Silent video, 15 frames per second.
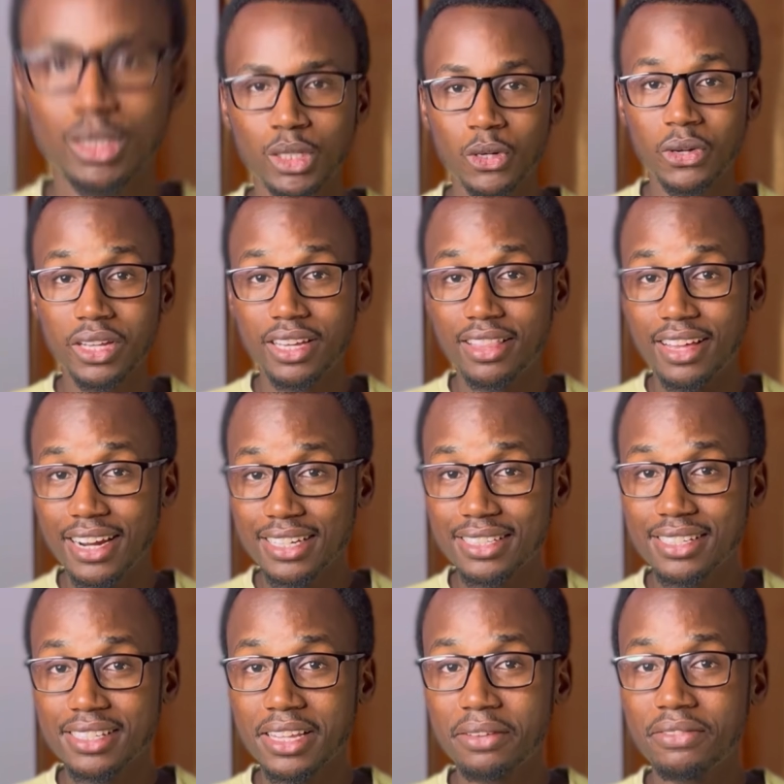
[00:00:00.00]
Okay, the next
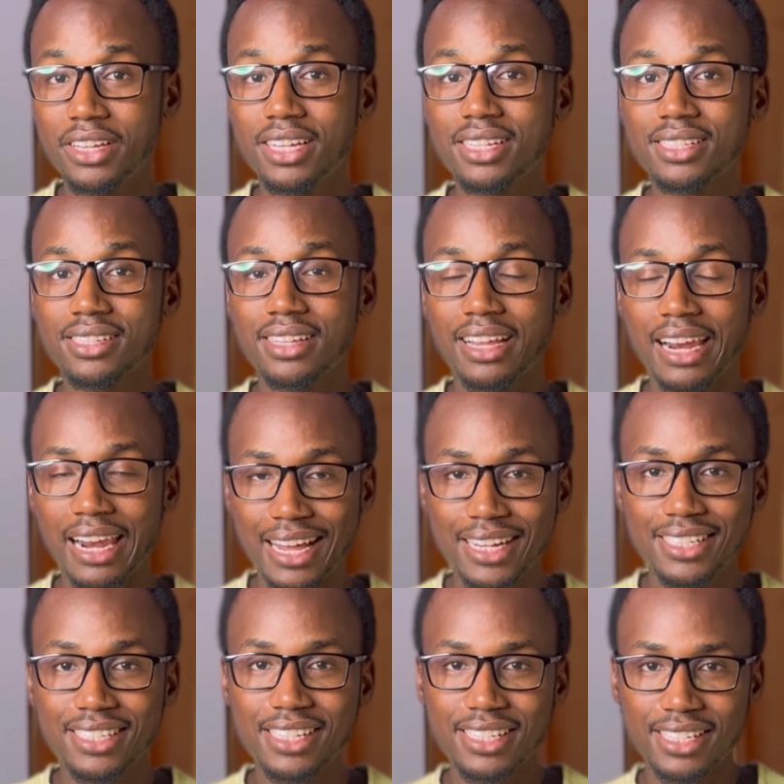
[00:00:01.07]
step is learn
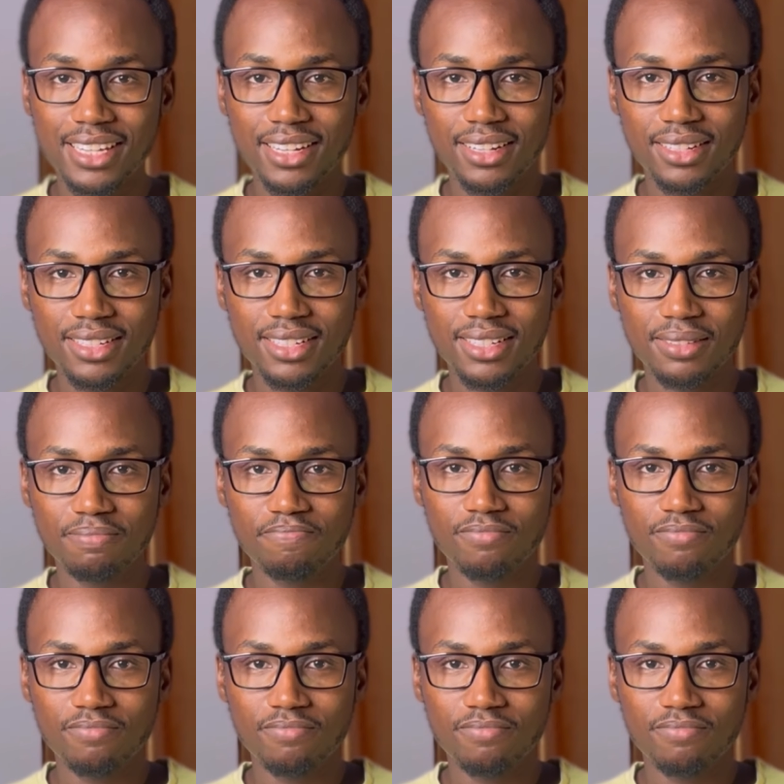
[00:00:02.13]
the skills.